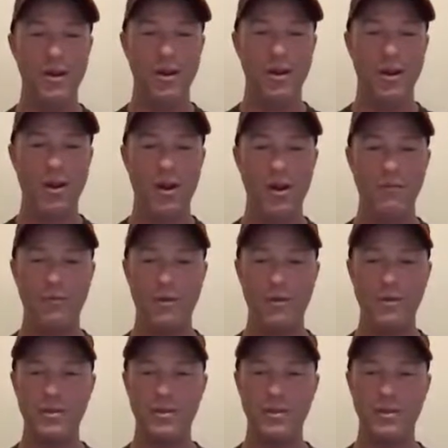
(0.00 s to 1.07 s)
All right,
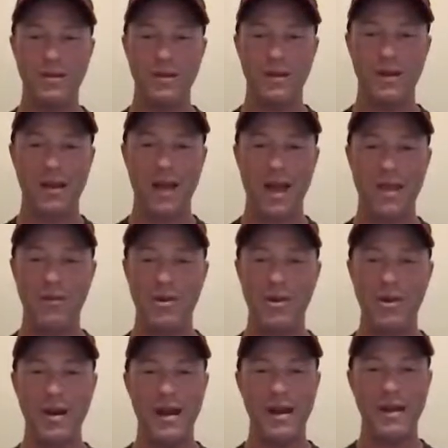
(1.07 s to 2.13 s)
folks. Have a
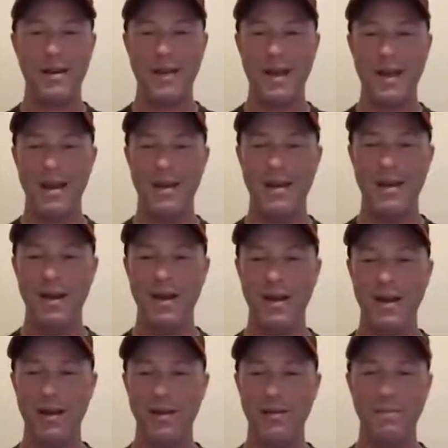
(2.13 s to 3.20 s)
good night, and
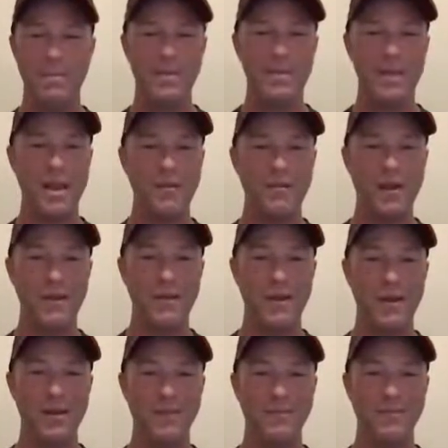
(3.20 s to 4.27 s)
be safe out there.